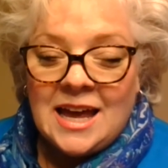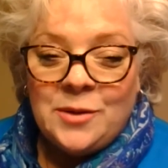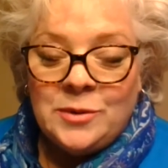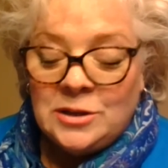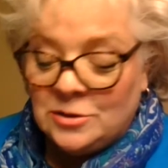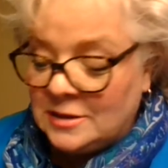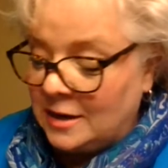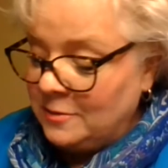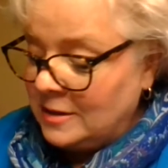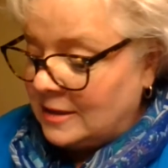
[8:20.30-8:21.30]
And when you're
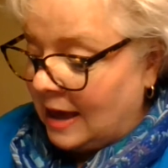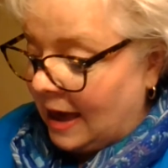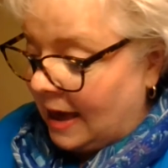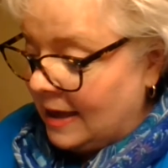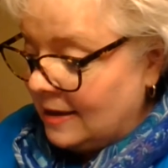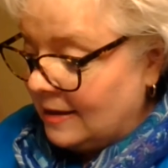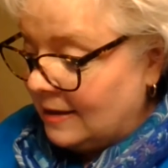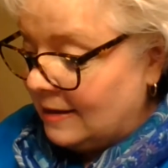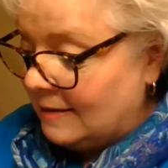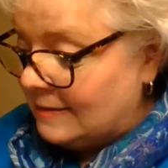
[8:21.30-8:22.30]
done with that,
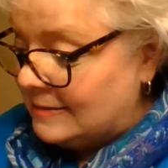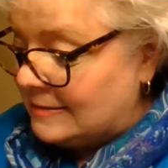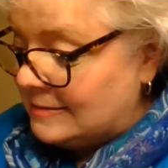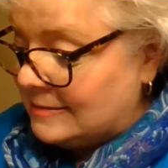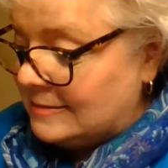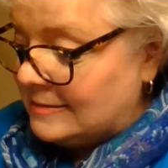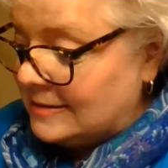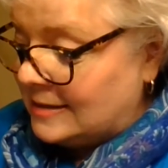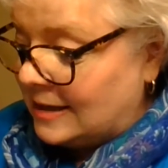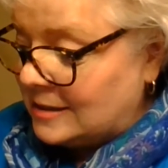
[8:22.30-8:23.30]

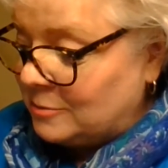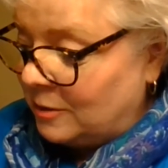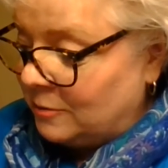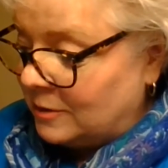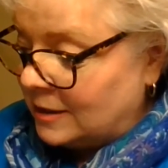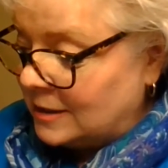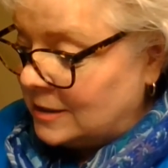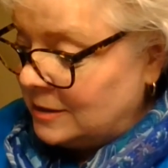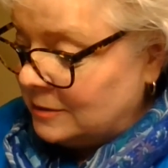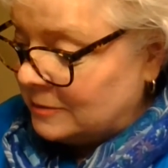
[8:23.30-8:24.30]
guess what we're going to
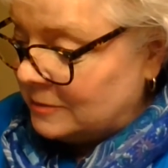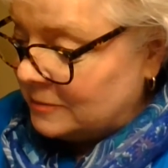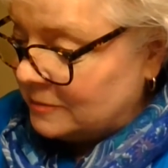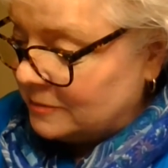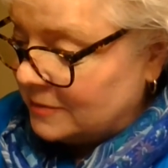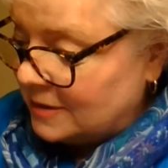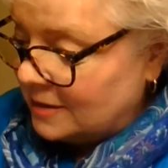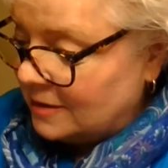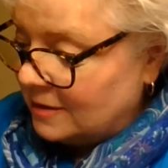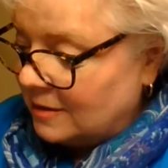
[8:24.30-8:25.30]
do?
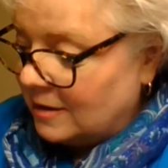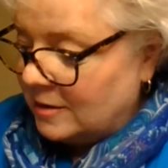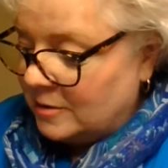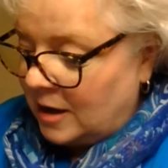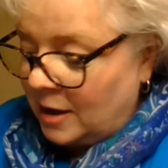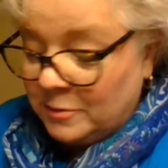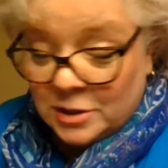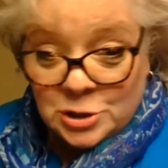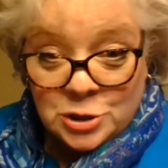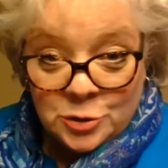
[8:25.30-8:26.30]
I'm
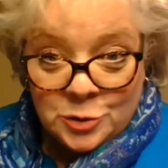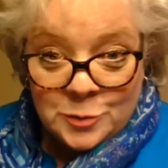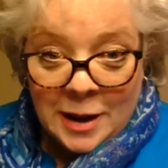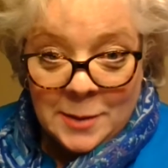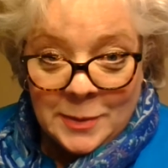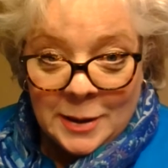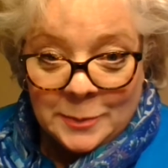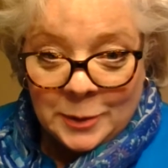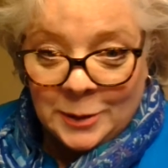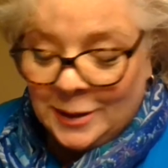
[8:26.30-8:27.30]
going to show you my
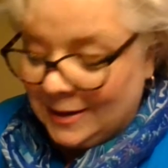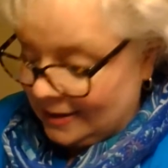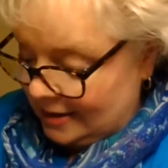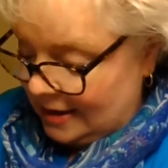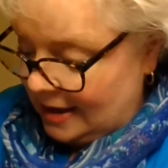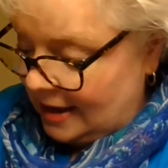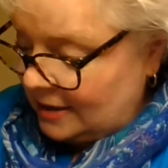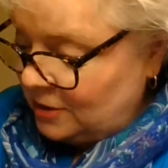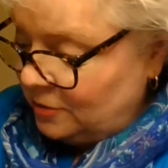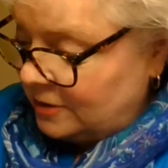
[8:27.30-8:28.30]
paper,
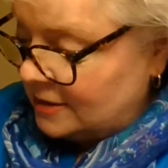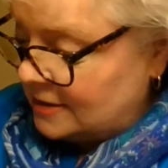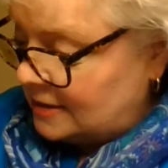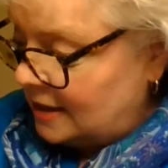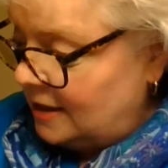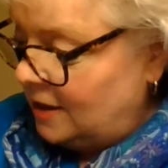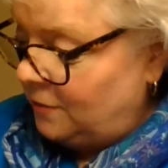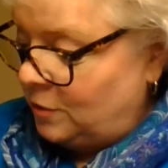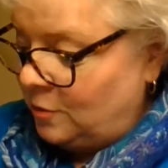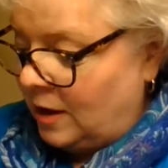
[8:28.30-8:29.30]
and you can see
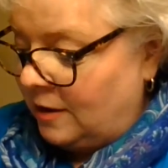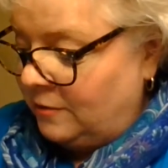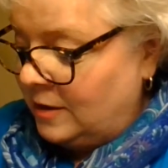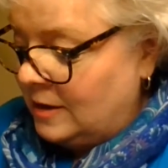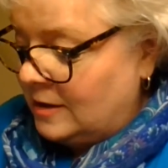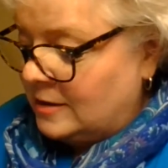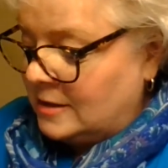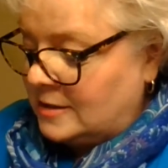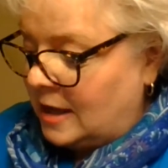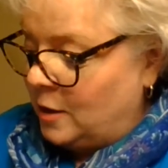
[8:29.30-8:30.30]
if you have
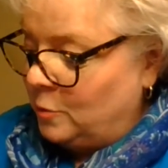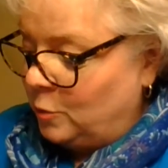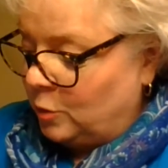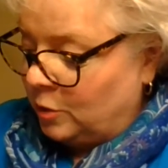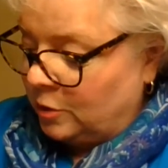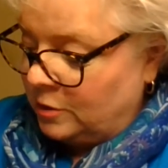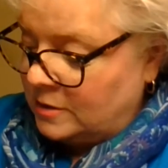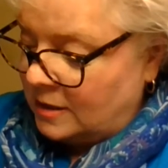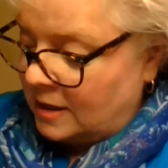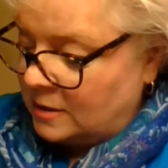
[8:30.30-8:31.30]
the same
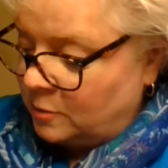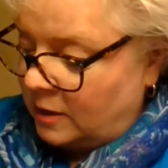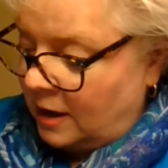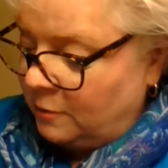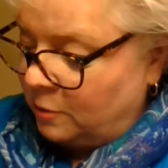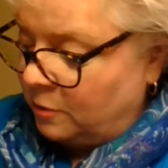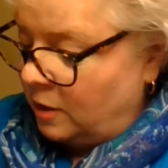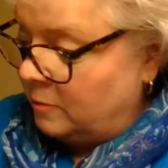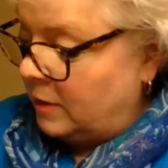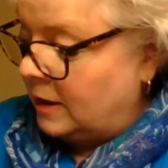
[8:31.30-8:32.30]
words as what I wrote
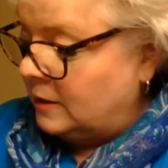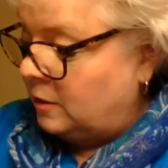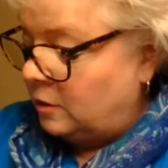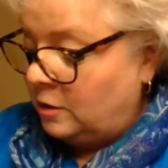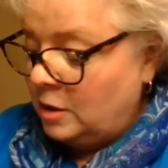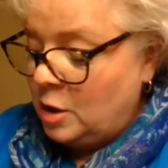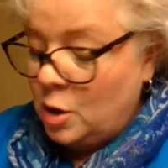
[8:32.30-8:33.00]
on my little